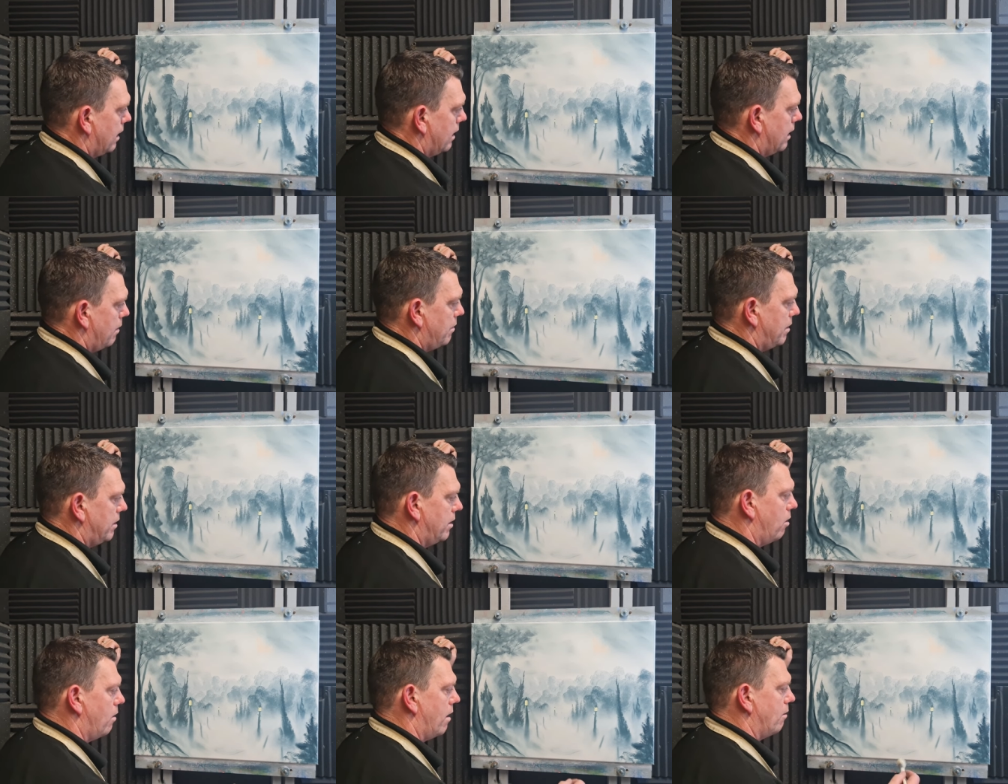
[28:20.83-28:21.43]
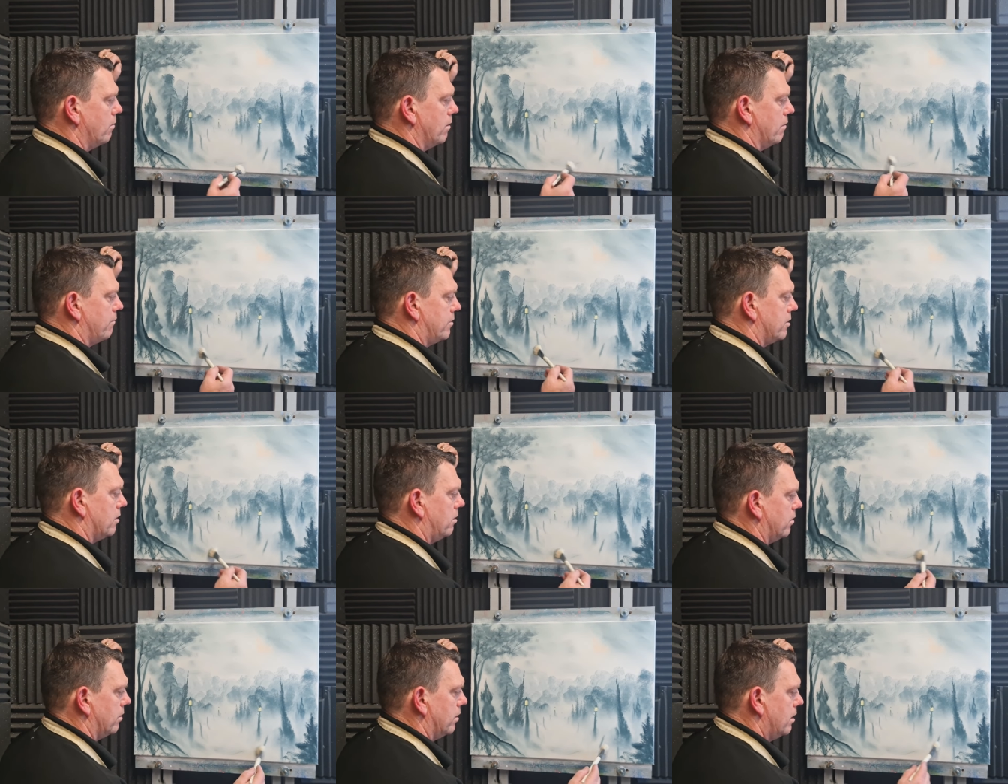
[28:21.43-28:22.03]
Let me know how we've
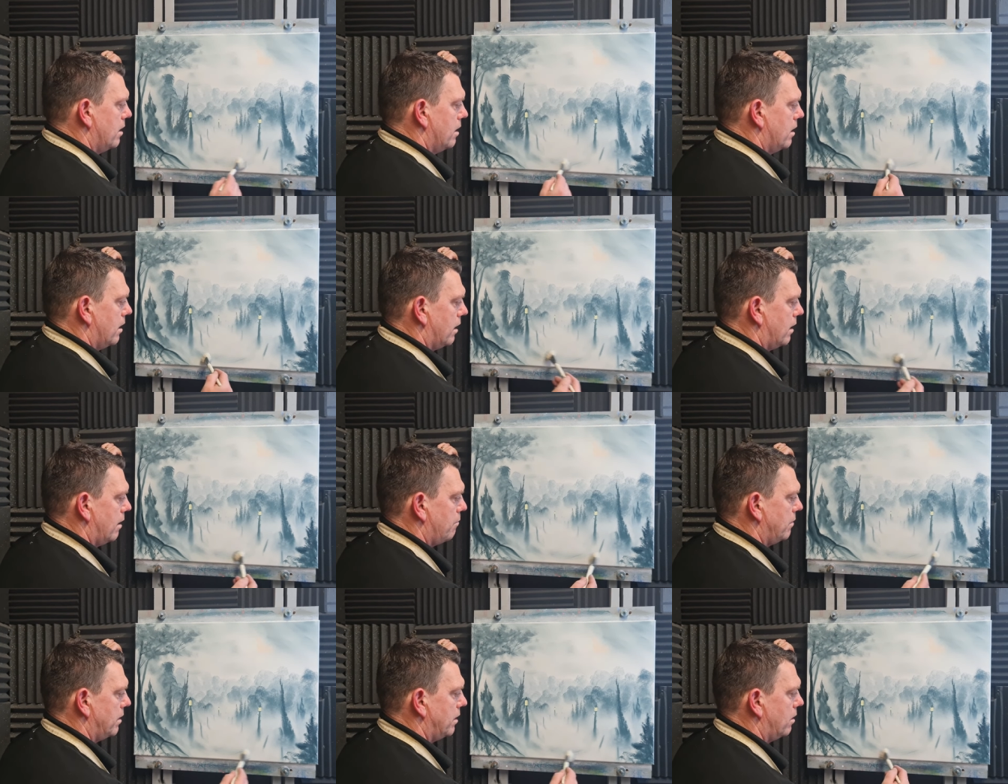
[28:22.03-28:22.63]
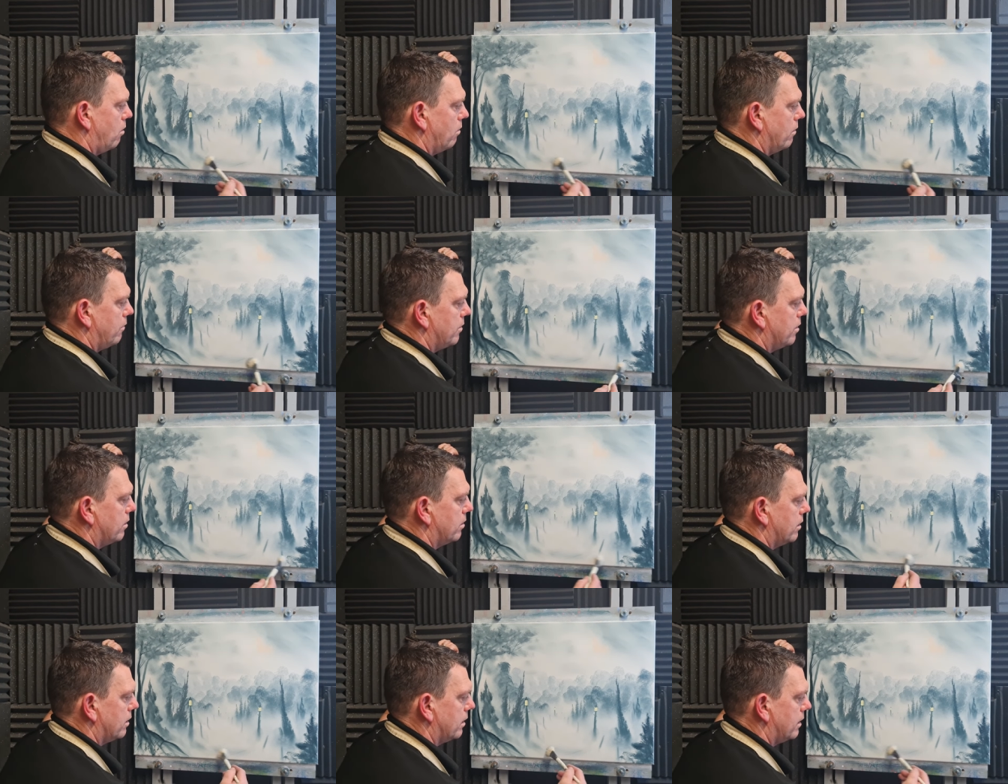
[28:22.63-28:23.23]
done. Let me know if
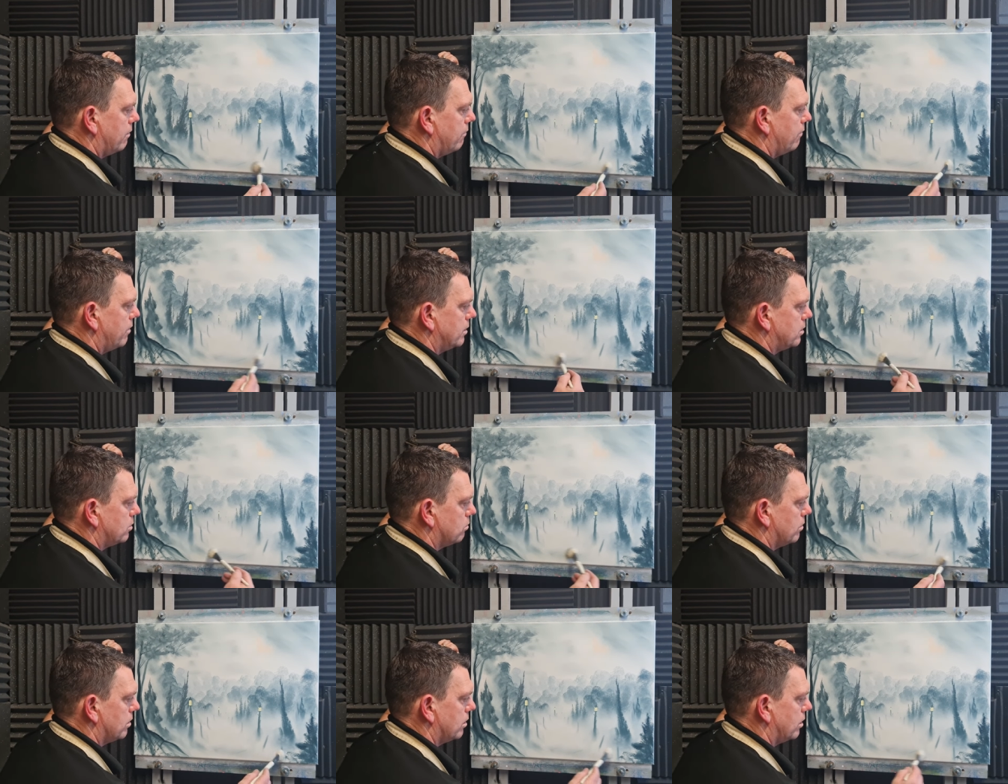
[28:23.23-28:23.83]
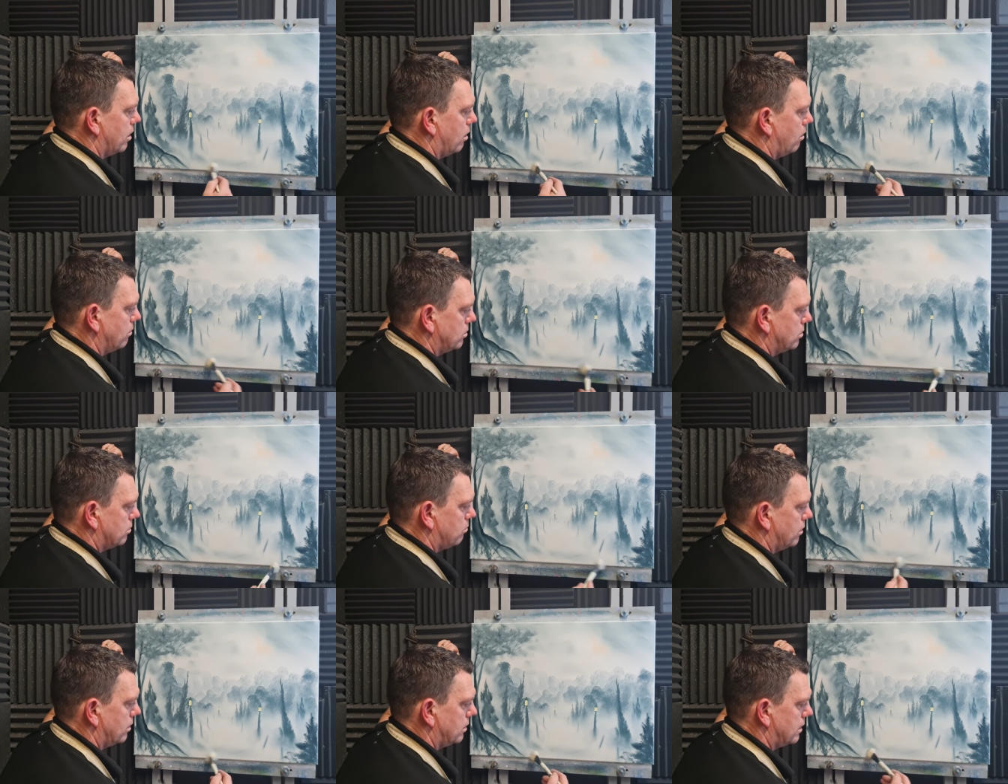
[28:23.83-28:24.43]
you're going to give this one a go. I'm
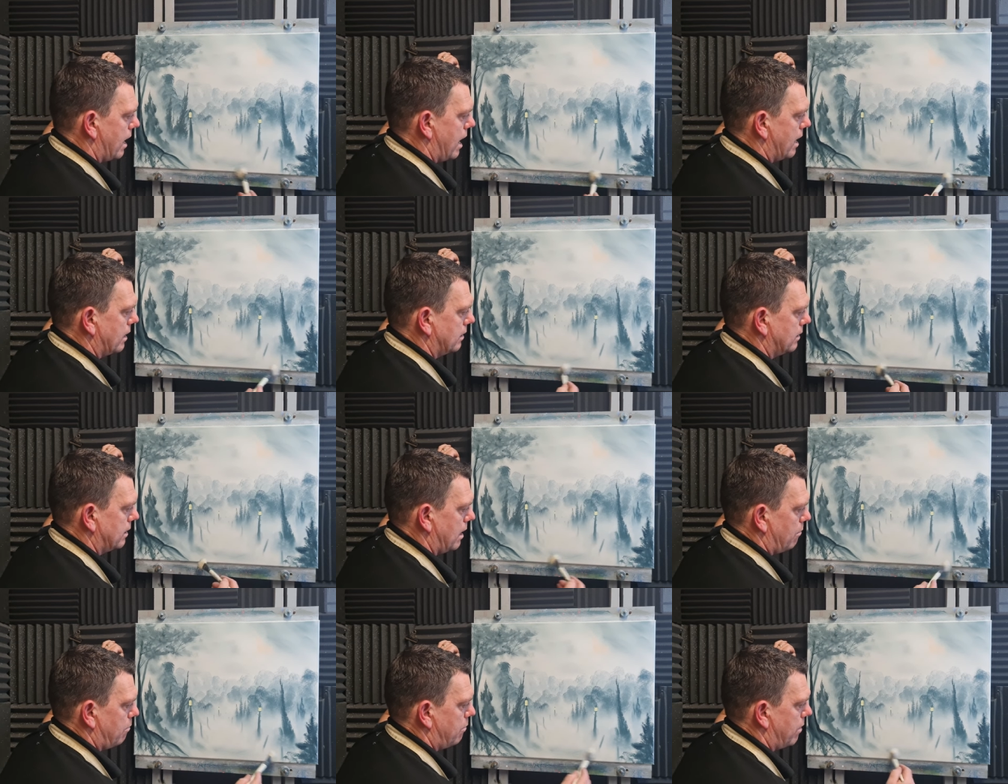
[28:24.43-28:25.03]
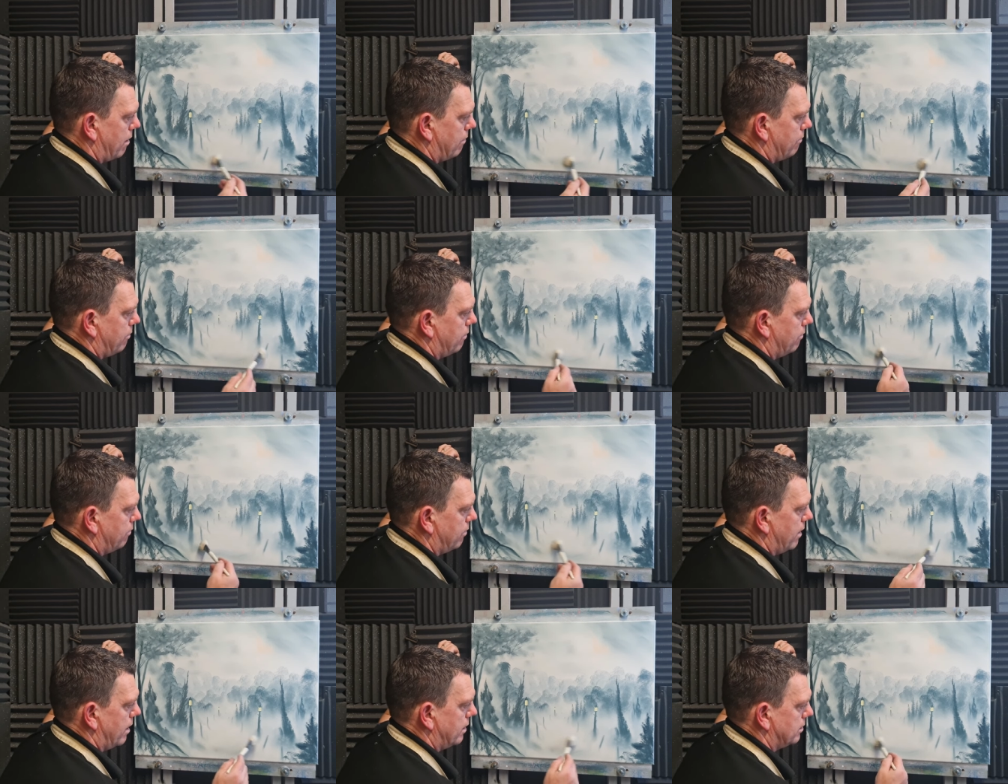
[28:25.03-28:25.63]
just going to darken that path
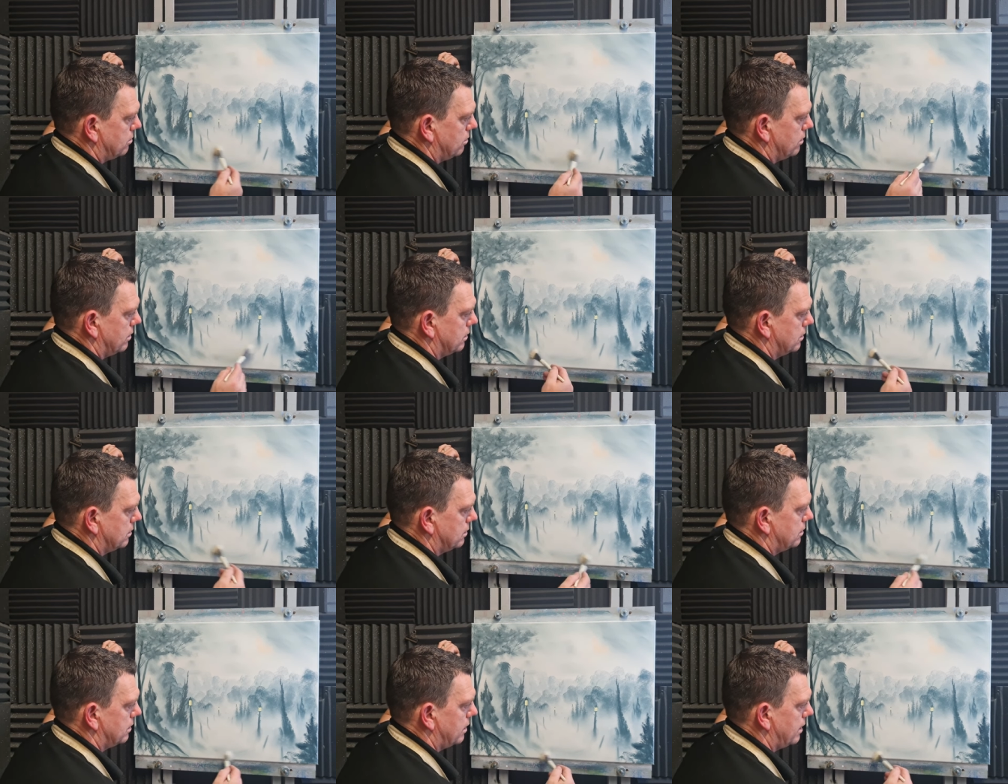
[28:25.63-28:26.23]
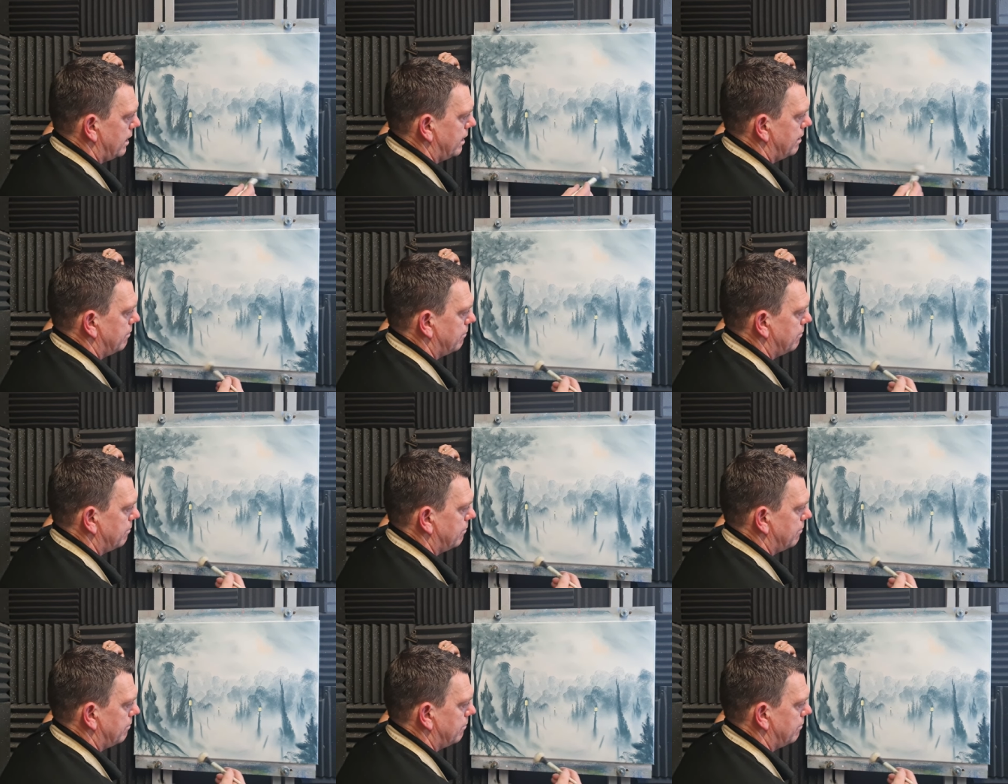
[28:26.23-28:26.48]
off there so you can see it